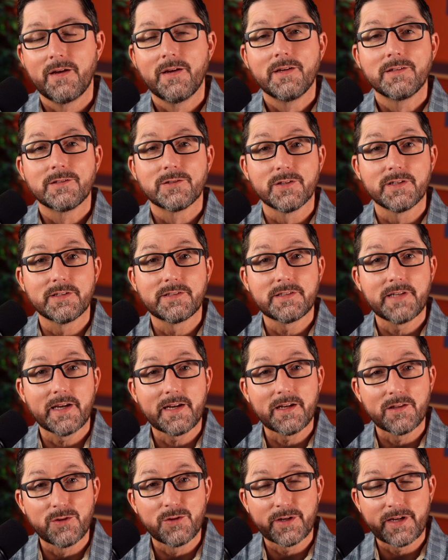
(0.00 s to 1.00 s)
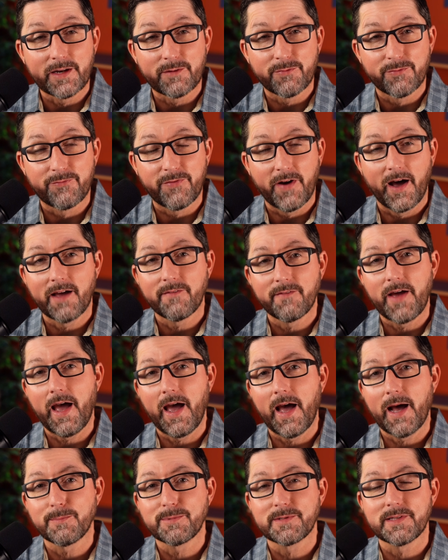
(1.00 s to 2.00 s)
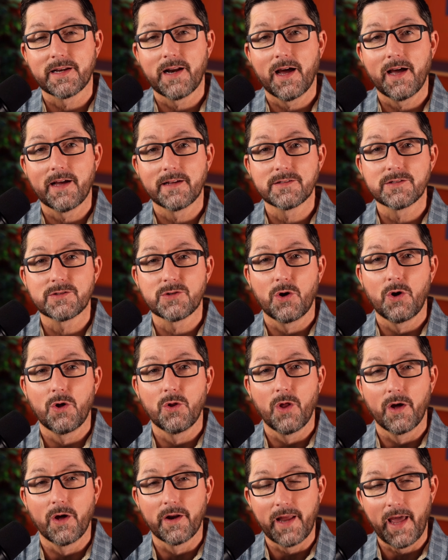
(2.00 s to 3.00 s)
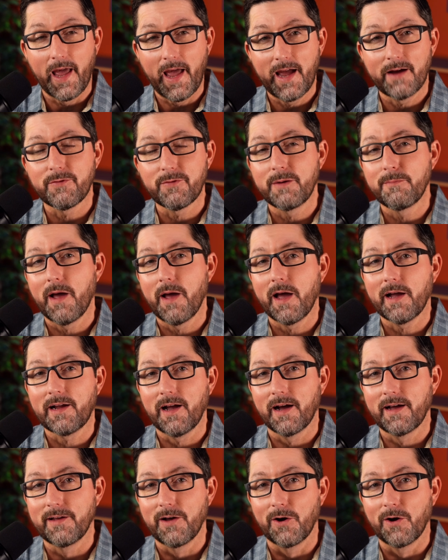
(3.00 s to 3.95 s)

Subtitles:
So let's take a look at 5 apps that I install on every Mac I